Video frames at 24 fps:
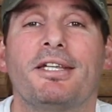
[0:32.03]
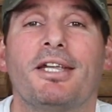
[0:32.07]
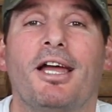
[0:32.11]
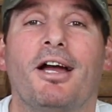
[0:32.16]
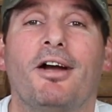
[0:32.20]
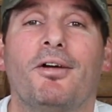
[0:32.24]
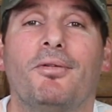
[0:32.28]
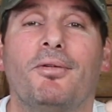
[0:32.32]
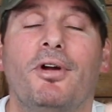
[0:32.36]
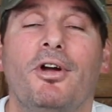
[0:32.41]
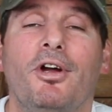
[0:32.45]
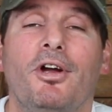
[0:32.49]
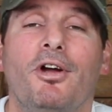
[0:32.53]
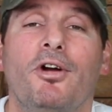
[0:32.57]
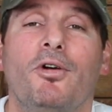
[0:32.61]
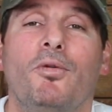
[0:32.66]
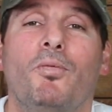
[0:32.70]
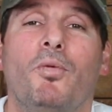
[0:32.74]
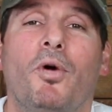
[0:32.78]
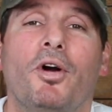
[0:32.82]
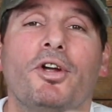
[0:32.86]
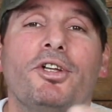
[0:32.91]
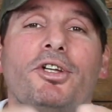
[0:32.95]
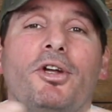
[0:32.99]
Now,
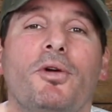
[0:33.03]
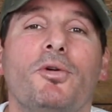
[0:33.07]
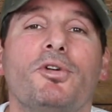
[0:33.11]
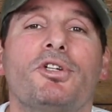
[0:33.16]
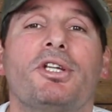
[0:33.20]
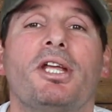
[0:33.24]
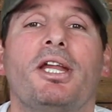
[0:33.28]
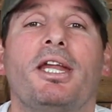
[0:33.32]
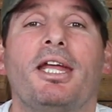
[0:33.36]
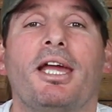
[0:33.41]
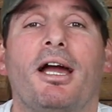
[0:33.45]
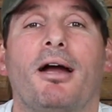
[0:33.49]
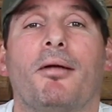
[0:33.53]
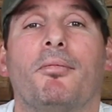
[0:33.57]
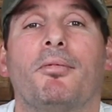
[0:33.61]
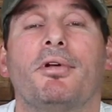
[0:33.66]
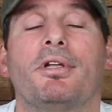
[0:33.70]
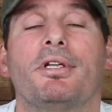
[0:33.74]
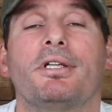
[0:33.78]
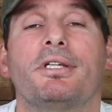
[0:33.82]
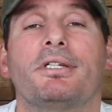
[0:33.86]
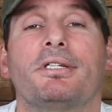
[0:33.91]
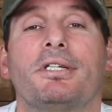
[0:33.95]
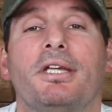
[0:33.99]
what usually
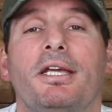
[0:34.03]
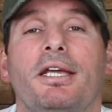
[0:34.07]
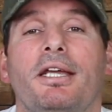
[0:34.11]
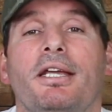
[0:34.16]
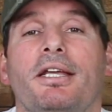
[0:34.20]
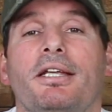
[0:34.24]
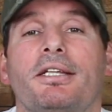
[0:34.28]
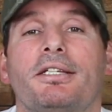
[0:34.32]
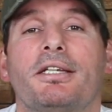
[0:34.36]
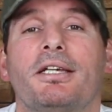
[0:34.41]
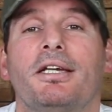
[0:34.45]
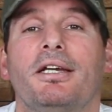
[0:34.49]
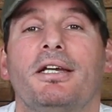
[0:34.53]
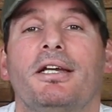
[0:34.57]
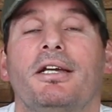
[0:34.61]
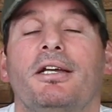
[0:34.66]
happens is